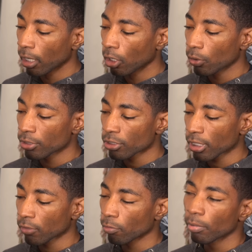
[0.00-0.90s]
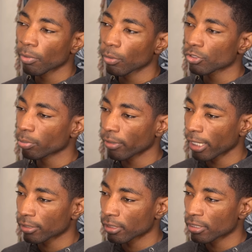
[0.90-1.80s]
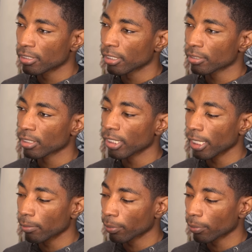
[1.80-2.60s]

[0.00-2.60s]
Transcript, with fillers: always just kind of remember what you practice, stick to the game